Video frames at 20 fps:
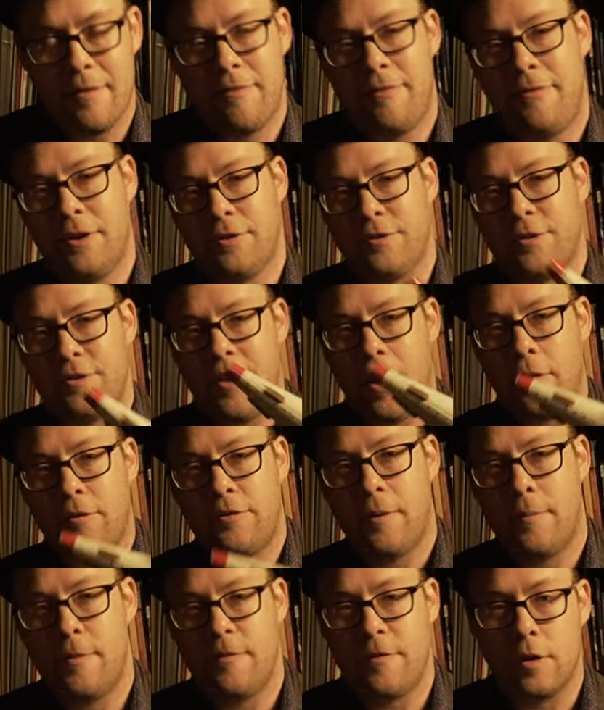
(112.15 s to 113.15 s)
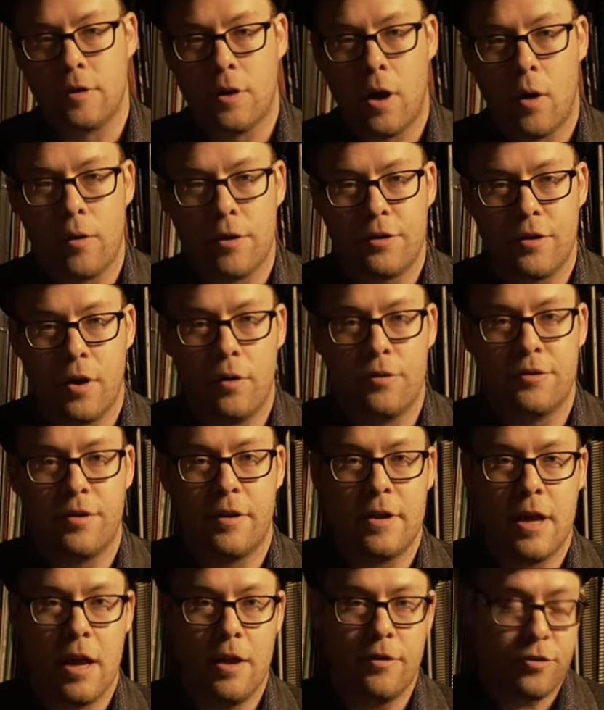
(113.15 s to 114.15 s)
It filters out some of the lower tones
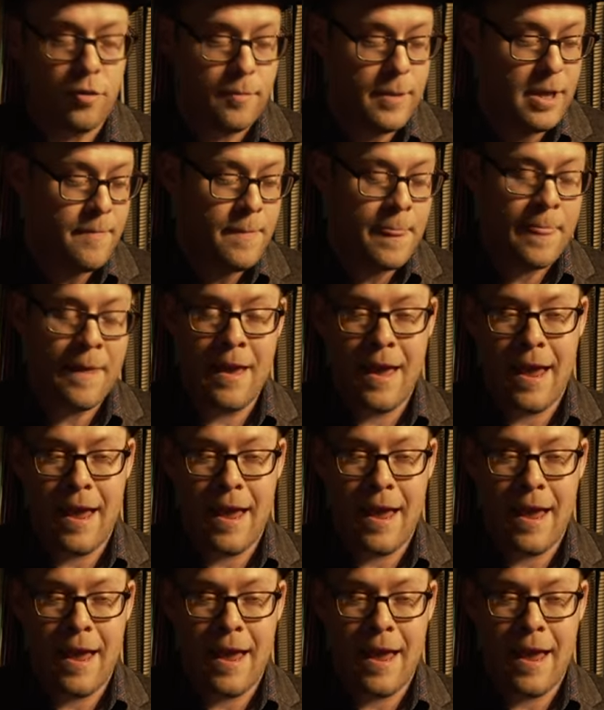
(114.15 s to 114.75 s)
on the instrument,